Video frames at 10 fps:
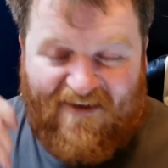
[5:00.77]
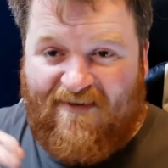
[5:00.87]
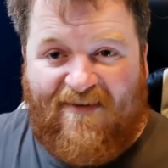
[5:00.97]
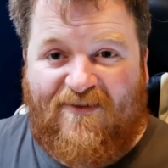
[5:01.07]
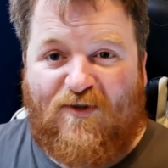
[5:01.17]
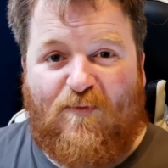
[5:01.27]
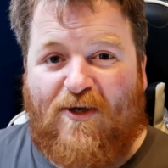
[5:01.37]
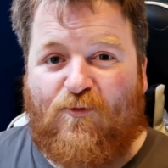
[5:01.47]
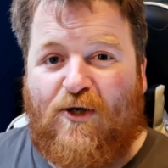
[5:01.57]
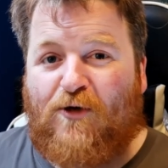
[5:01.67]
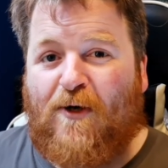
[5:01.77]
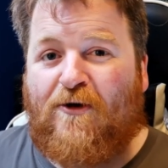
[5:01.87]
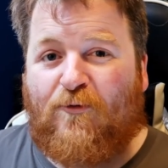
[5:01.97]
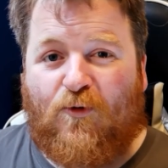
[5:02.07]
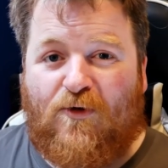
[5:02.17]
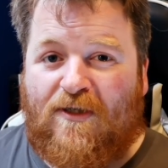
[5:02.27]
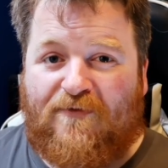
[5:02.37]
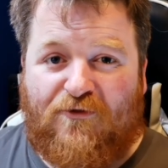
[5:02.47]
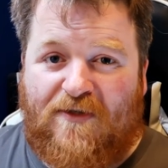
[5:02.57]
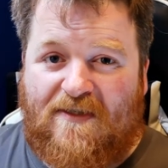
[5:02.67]
And it doesn't matter where you are in the world, if
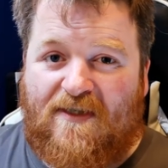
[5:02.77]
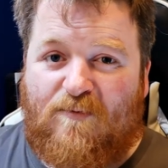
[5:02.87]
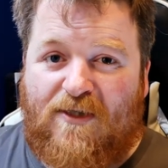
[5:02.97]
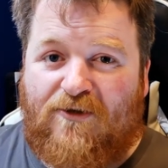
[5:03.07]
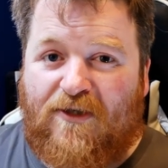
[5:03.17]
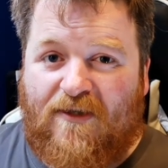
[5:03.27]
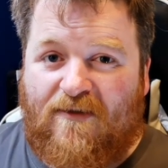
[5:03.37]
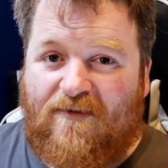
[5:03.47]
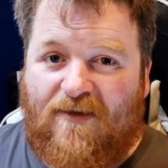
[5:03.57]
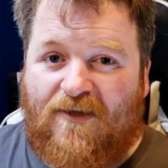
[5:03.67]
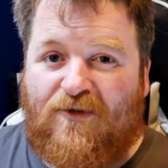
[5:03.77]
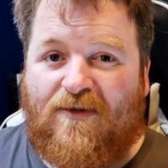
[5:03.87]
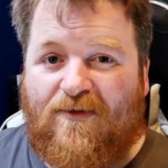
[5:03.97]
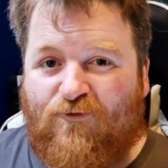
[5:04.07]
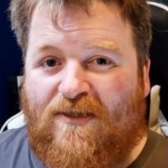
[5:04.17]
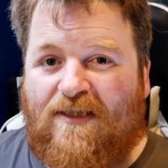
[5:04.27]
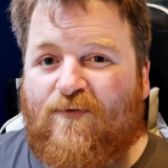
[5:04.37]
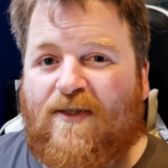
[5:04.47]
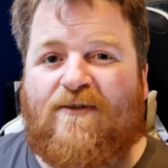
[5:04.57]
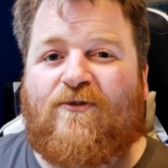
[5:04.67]
you're in Siberia and you can receive
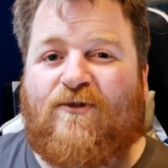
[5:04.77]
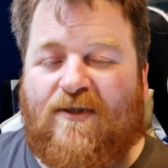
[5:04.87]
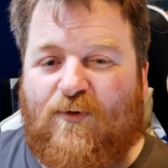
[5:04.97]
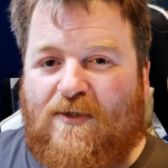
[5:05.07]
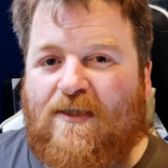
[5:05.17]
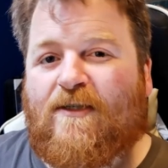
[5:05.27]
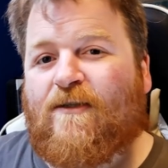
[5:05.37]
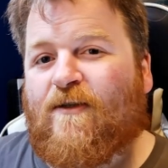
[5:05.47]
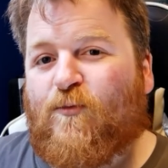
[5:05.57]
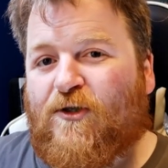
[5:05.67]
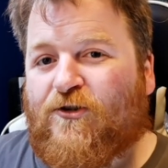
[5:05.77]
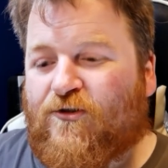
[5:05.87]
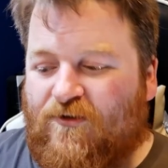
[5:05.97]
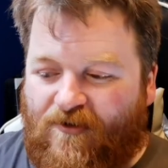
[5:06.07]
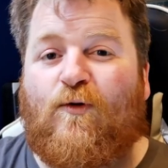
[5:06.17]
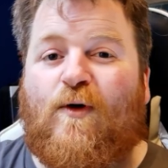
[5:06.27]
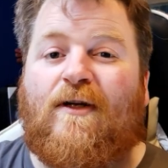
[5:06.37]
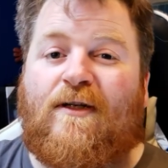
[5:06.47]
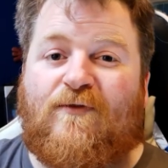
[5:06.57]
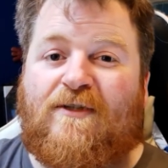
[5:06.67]
letters, I'll send you a picture. You know what,
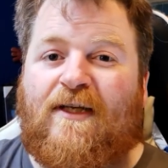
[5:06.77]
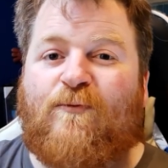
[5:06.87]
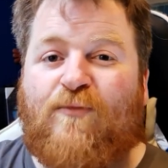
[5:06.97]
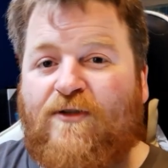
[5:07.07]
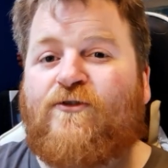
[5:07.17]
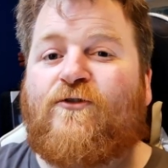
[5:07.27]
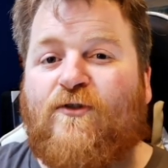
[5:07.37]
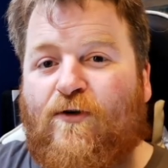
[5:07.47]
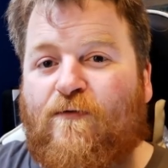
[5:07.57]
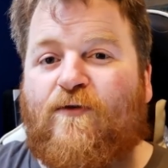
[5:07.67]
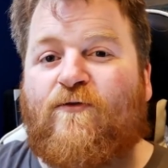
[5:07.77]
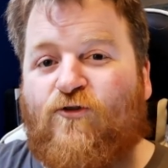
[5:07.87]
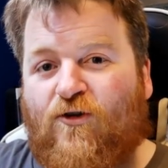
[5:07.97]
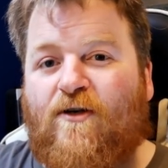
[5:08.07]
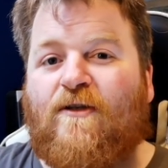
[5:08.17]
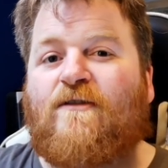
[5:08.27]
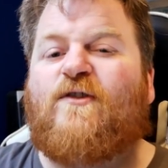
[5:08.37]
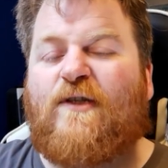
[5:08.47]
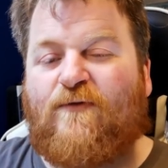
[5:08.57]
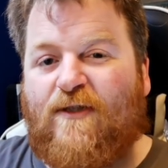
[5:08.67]
I'll even take pictures of the drawing,
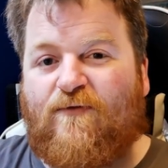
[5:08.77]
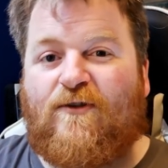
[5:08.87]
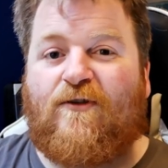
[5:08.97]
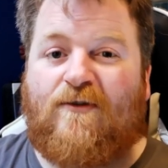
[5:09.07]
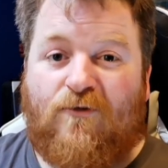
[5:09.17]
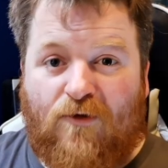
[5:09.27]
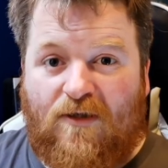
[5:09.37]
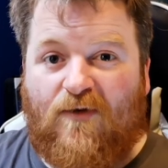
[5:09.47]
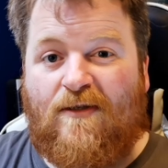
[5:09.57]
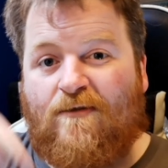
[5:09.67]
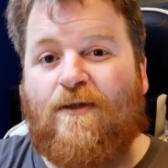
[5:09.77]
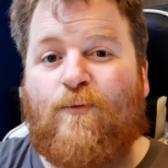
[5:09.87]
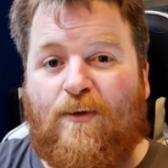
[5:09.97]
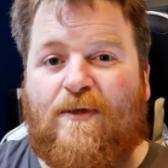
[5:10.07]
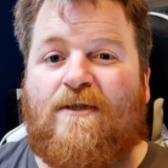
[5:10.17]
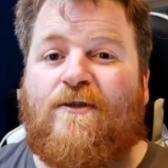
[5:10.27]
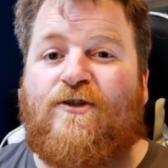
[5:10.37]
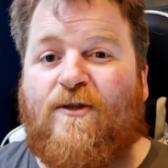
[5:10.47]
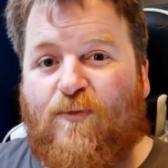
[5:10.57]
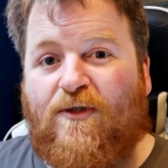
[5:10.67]
so even if it doesn't arrive, I'll still be able to send
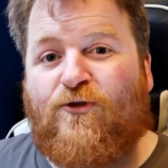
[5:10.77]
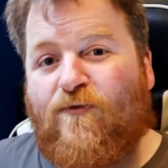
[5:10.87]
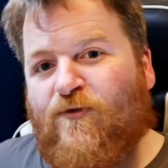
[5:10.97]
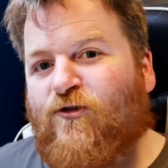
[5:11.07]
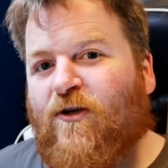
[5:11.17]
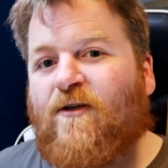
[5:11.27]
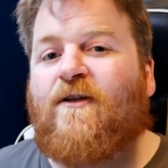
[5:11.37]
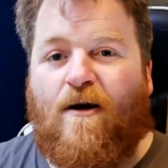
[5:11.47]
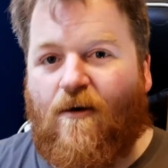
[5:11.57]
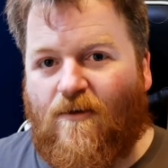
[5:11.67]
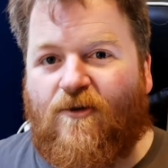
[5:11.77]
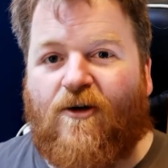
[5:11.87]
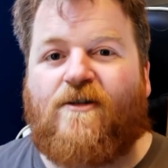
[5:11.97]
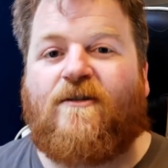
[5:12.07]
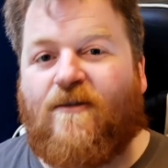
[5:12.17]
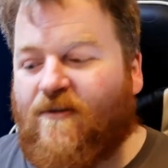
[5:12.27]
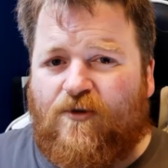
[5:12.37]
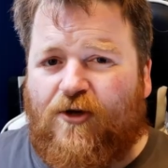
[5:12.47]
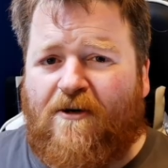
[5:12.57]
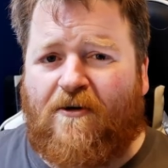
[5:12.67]
you a picture of the drawing. Sorted.
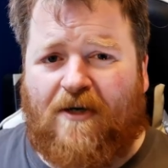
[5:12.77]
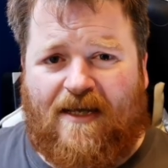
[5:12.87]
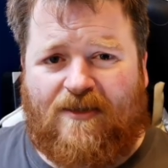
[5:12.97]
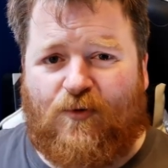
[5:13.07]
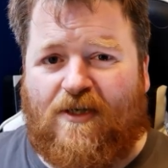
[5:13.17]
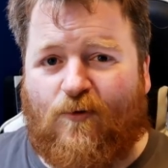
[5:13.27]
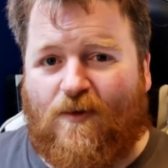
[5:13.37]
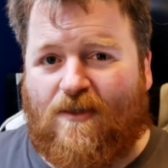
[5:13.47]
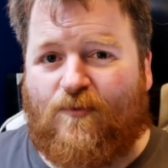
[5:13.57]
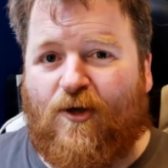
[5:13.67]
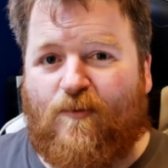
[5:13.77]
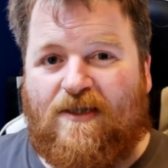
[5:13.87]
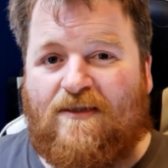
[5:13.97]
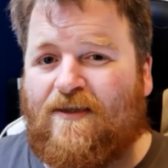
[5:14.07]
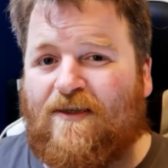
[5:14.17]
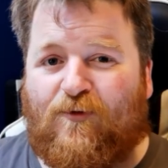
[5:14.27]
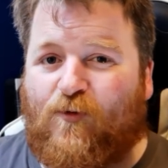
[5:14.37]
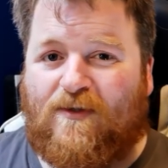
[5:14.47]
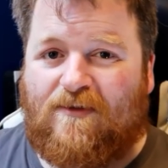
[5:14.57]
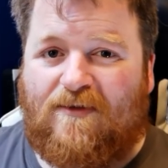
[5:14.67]
So earlier last week I was a small bit sick and it
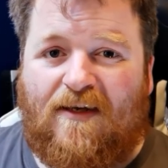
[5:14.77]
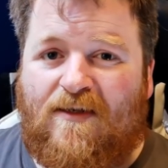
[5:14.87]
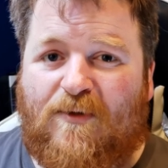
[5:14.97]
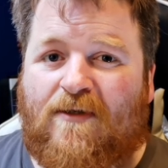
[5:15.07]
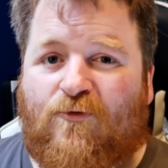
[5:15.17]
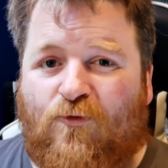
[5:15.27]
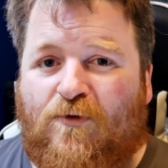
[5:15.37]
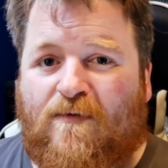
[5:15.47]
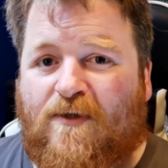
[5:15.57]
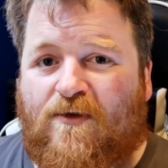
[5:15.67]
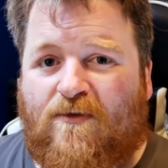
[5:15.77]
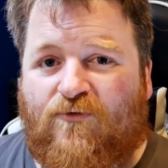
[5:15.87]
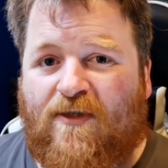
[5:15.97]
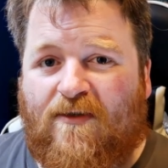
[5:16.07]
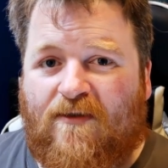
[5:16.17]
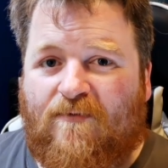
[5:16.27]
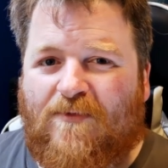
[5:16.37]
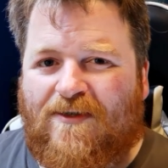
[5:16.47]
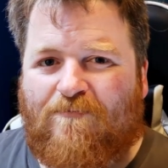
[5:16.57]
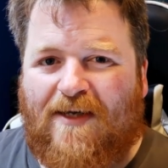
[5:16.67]
wasn't any bit coronavirus related.
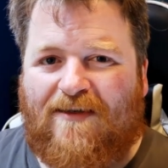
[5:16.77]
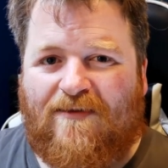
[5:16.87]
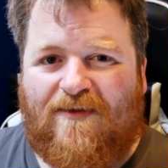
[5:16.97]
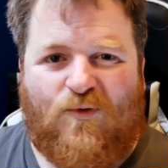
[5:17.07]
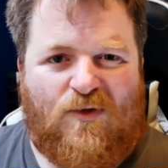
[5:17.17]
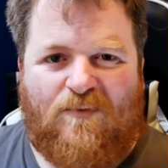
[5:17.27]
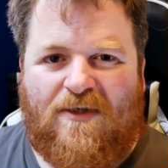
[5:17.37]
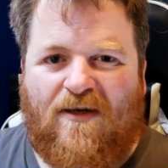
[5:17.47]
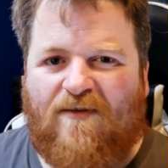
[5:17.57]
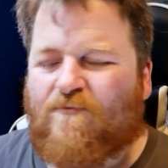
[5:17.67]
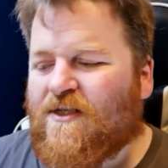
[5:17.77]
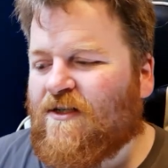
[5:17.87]
My balance was a bit off.